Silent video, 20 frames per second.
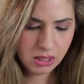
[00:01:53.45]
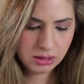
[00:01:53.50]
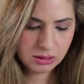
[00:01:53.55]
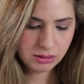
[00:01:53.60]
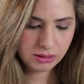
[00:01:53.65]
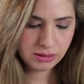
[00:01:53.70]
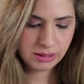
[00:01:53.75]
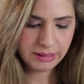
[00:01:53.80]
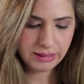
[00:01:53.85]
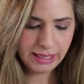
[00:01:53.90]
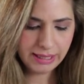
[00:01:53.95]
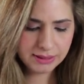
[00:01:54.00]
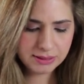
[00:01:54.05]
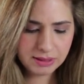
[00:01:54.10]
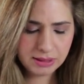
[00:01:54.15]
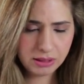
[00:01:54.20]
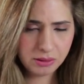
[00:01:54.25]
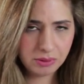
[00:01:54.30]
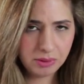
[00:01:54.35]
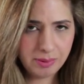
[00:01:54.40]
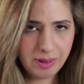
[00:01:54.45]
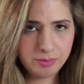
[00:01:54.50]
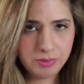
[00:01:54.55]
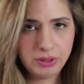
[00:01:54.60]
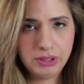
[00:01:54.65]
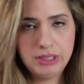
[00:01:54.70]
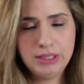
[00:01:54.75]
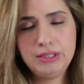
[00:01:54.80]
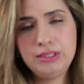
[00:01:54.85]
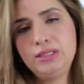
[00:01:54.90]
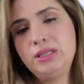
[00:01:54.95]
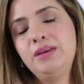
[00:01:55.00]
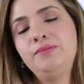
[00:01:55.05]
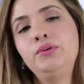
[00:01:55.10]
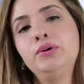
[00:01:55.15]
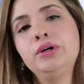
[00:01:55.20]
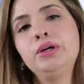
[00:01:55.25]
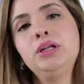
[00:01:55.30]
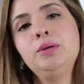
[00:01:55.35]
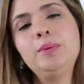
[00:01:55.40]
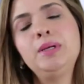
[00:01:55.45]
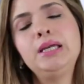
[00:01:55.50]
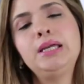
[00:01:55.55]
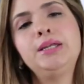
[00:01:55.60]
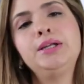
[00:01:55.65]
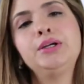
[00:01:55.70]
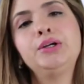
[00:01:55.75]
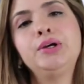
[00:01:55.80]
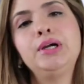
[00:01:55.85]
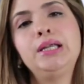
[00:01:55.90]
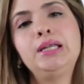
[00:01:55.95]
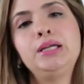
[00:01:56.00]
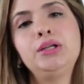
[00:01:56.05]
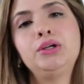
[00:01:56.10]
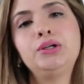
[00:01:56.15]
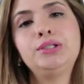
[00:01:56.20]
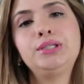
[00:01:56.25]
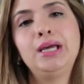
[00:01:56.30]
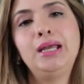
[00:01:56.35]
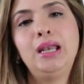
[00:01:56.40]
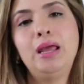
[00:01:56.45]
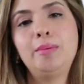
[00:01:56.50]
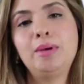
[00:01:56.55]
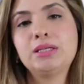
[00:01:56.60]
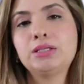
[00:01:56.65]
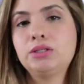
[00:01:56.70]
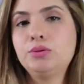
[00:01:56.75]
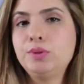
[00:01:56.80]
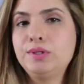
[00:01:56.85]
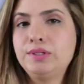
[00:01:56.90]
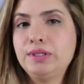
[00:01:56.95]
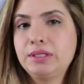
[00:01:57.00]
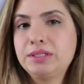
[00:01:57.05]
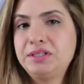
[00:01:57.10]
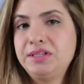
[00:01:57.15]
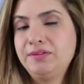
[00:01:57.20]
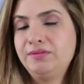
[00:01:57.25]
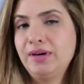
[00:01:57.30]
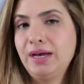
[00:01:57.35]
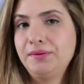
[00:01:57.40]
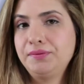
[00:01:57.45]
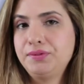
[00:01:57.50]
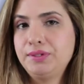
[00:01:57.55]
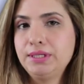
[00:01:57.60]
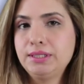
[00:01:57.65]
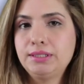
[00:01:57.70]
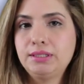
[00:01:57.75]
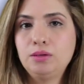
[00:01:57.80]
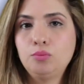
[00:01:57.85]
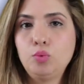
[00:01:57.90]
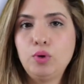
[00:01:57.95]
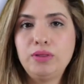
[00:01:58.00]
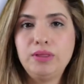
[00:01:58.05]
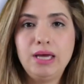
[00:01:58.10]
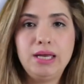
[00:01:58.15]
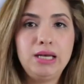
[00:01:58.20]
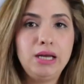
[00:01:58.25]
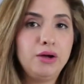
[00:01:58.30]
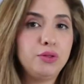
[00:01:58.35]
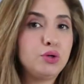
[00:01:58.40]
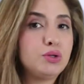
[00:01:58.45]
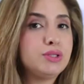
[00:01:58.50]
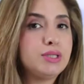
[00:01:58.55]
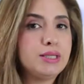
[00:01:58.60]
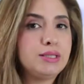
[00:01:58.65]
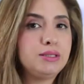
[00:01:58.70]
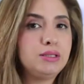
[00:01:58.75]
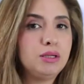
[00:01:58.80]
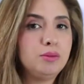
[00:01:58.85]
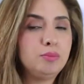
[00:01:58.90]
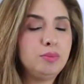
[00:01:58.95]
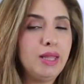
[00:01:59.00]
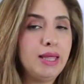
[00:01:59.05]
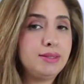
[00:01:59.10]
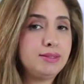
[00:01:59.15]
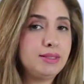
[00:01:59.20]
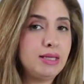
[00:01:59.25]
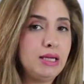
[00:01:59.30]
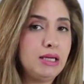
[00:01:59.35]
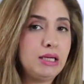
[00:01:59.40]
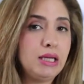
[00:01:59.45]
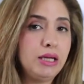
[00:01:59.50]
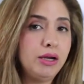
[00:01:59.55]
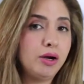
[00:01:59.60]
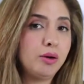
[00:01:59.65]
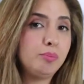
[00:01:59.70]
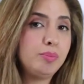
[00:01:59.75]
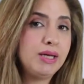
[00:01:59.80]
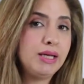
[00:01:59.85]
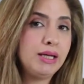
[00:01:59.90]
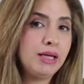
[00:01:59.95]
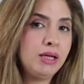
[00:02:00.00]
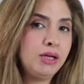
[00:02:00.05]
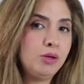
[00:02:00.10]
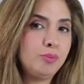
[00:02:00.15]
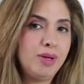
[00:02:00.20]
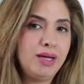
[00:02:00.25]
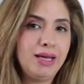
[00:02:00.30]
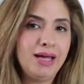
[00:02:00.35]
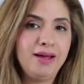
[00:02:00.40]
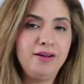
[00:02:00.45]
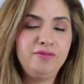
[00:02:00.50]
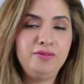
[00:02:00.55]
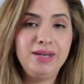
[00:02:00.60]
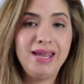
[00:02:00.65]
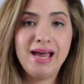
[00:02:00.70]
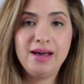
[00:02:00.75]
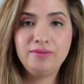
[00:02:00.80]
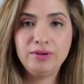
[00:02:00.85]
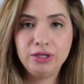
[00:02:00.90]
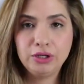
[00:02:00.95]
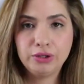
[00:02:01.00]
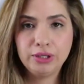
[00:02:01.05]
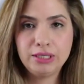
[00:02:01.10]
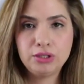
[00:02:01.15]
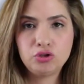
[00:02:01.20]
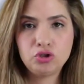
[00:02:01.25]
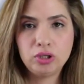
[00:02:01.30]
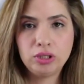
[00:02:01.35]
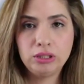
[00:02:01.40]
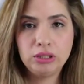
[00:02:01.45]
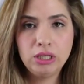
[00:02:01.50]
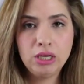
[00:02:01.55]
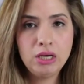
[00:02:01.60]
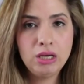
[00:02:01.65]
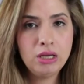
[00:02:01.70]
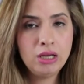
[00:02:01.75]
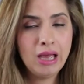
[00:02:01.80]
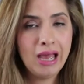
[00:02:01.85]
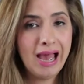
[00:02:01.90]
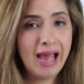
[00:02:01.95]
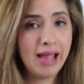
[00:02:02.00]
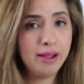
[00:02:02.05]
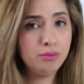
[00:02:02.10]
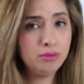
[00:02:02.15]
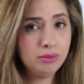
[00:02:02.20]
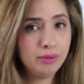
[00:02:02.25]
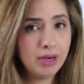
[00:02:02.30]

So the next thing to remember is if you're going to be integrating your Dynamics 365 system with any other system, let's say an ERP, you might have nav integration, I would